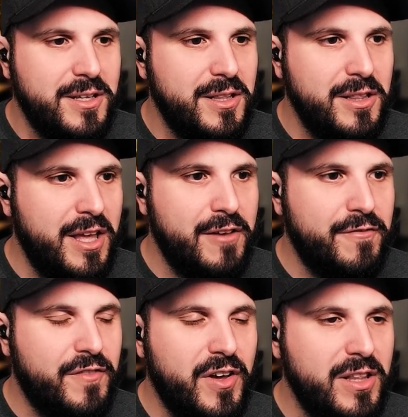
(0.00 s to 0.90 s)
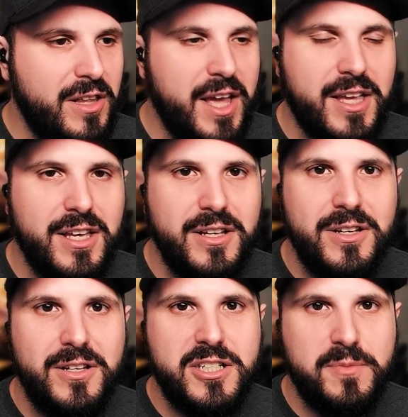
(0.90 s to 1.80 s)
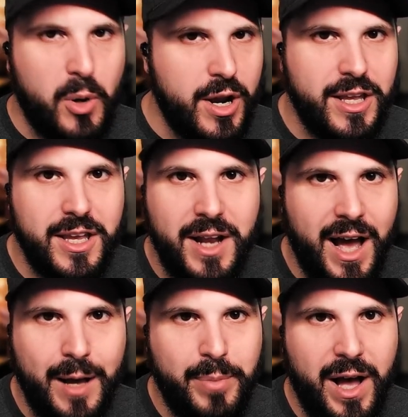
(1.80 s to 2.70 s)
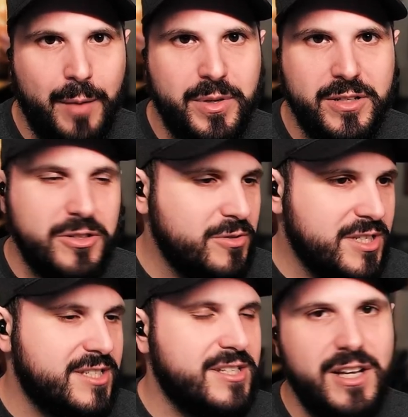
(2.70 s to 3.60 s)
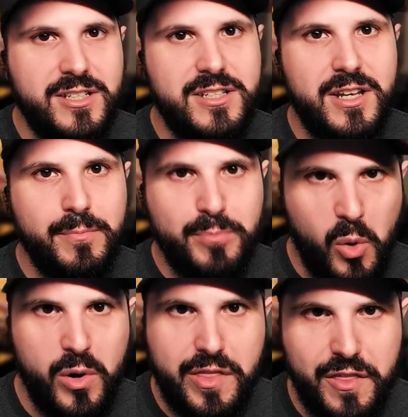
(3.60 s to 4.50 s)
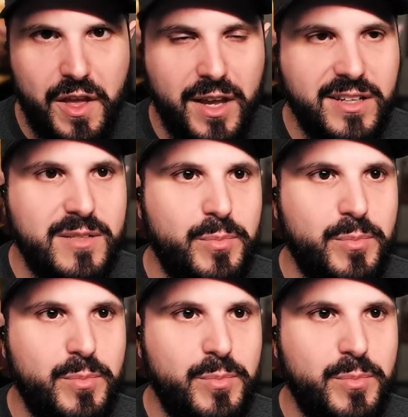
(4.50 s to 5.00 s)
live like Sprig and Hop Hop and do disgusting boy things,